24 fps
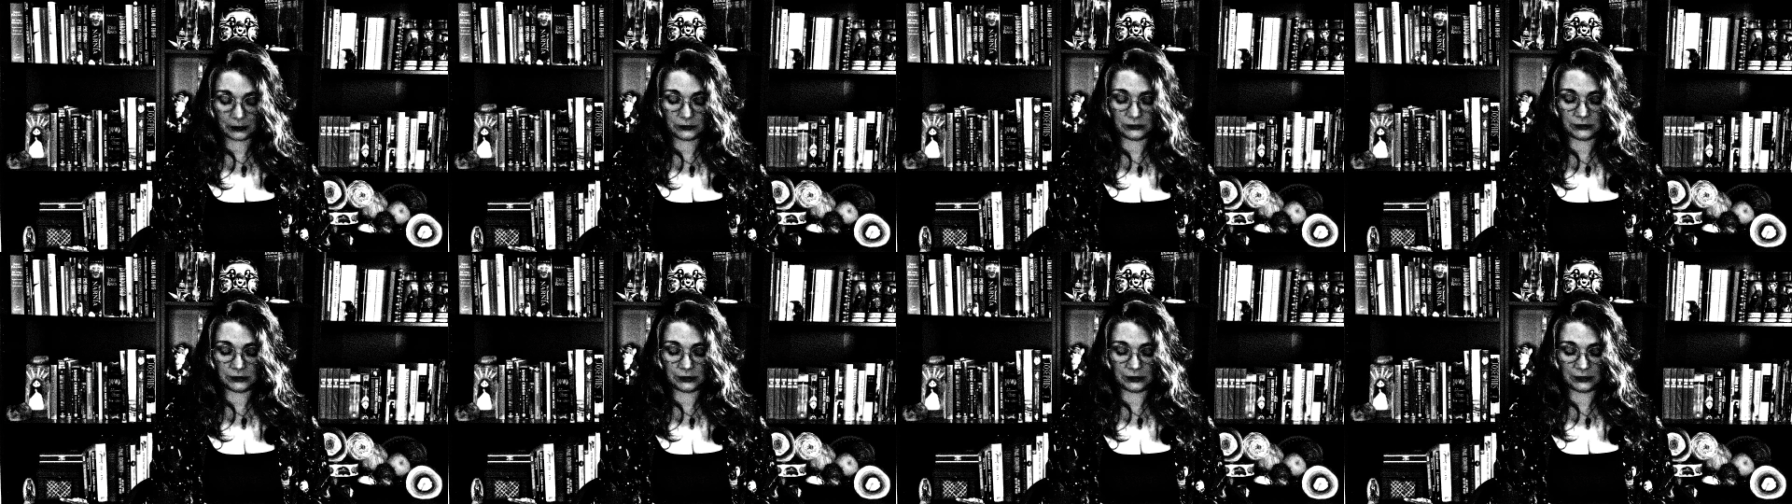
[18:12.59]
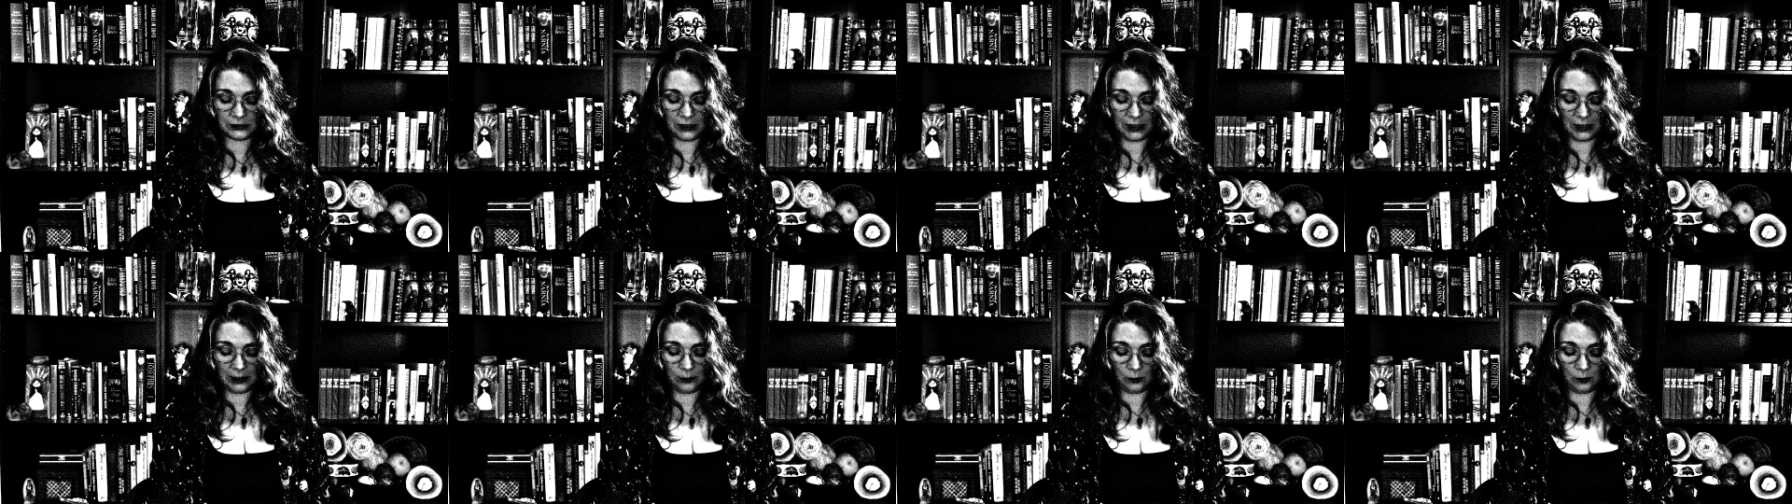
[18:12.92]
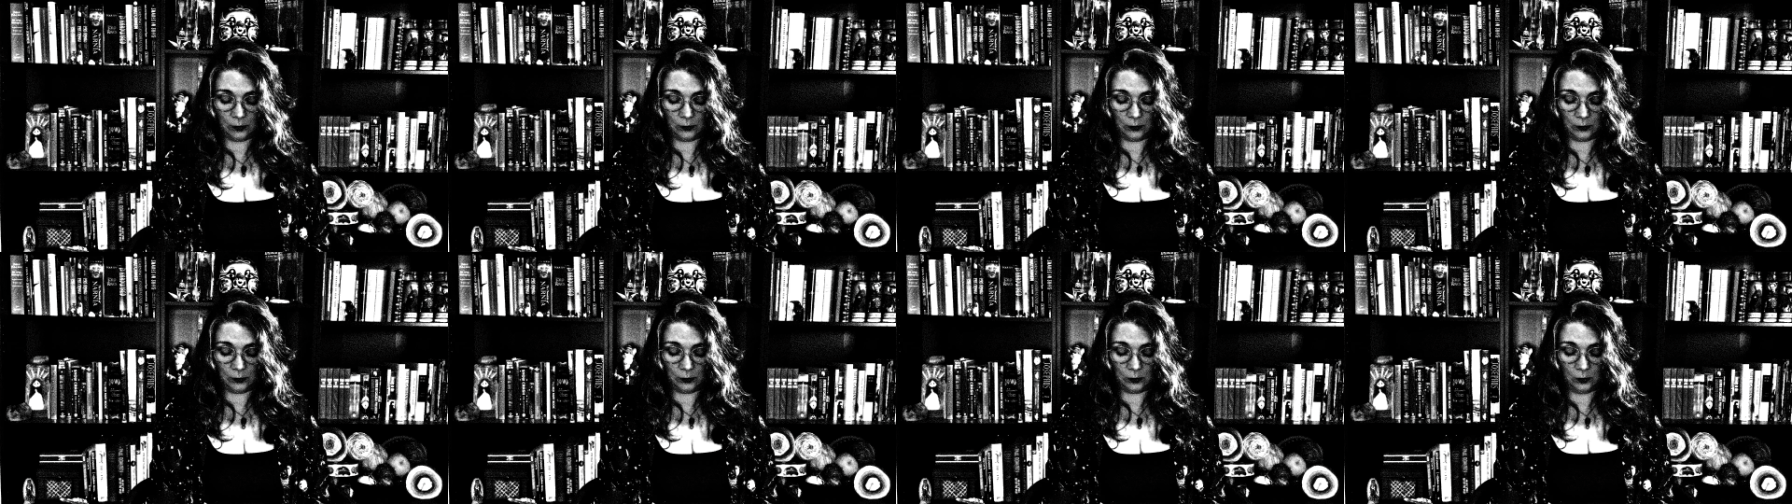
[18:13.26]
Today,
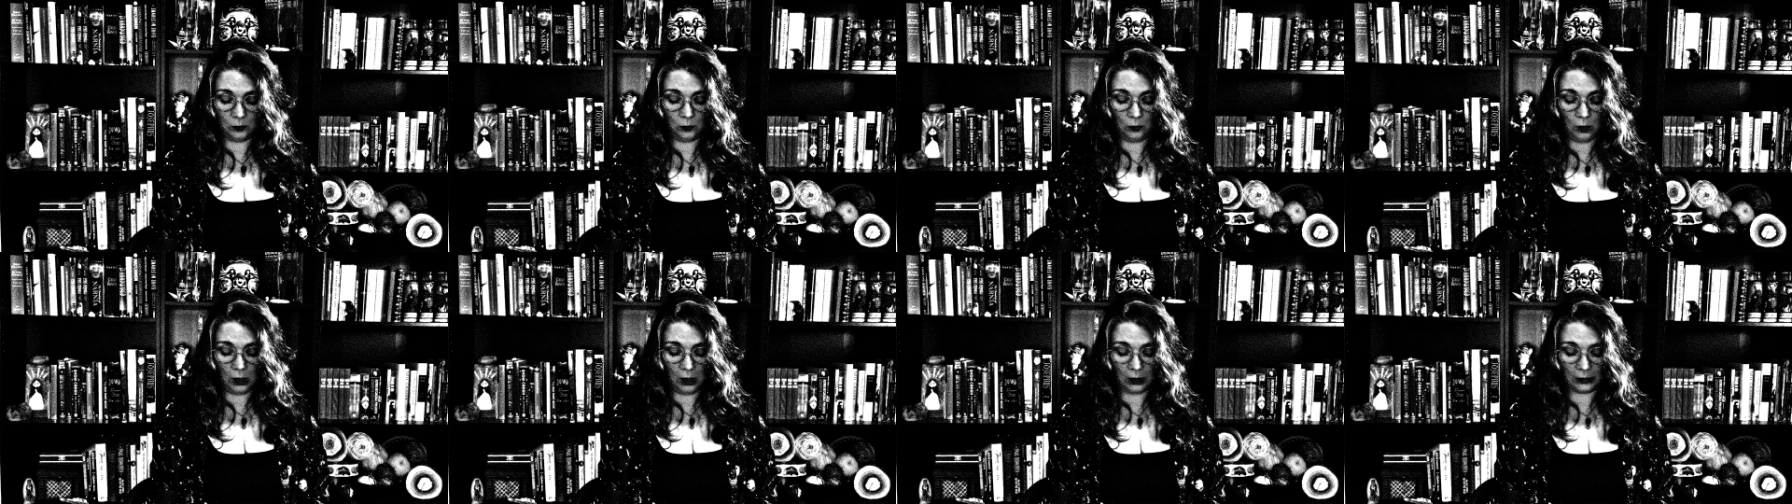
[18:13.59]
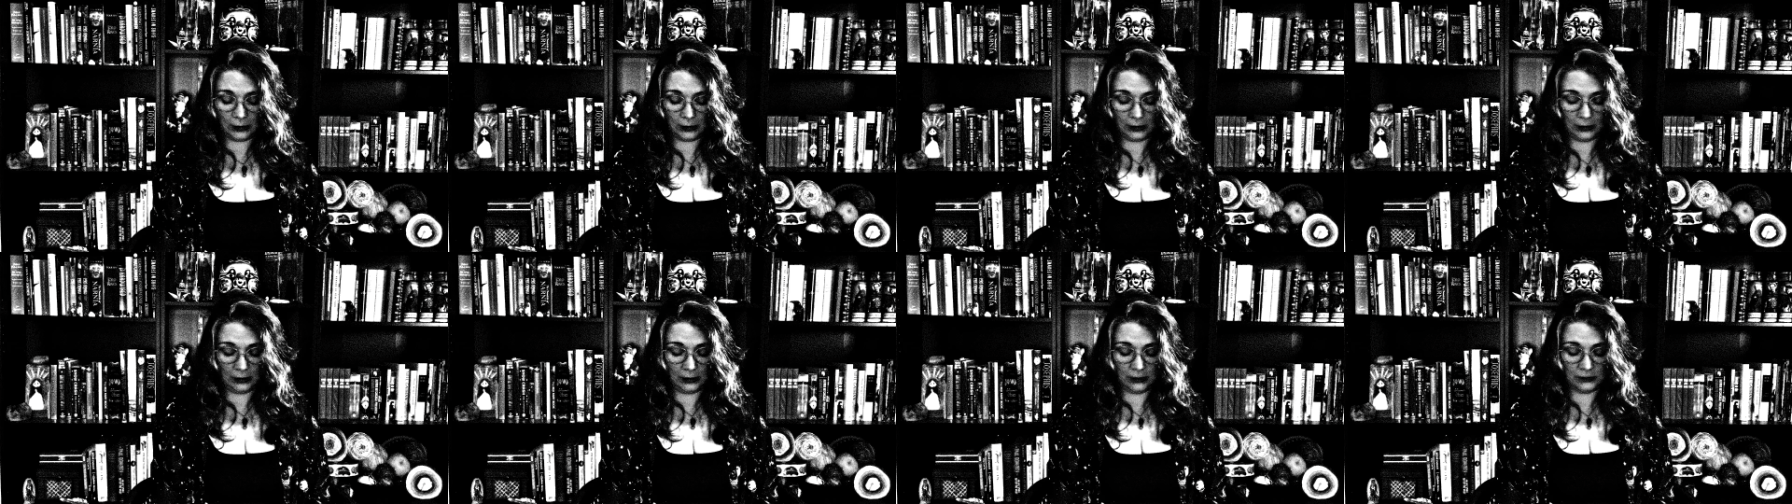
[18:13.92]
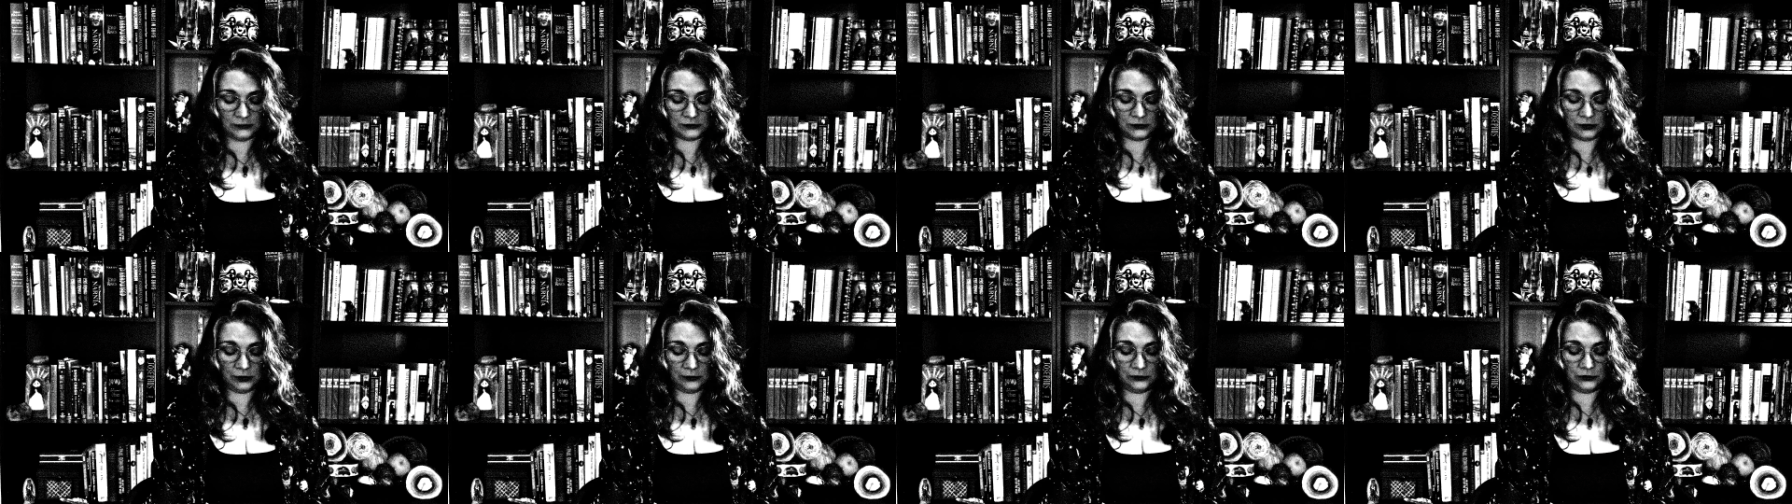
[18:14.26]
while we were walking, I
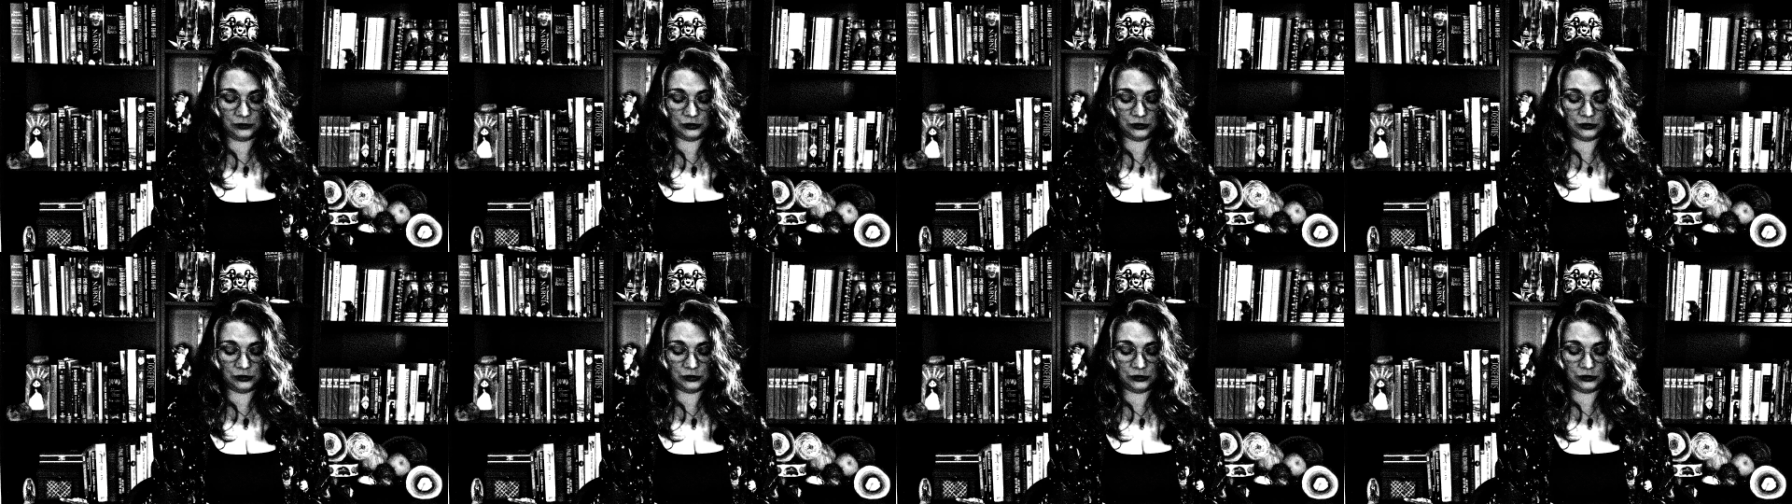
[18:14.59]
saw the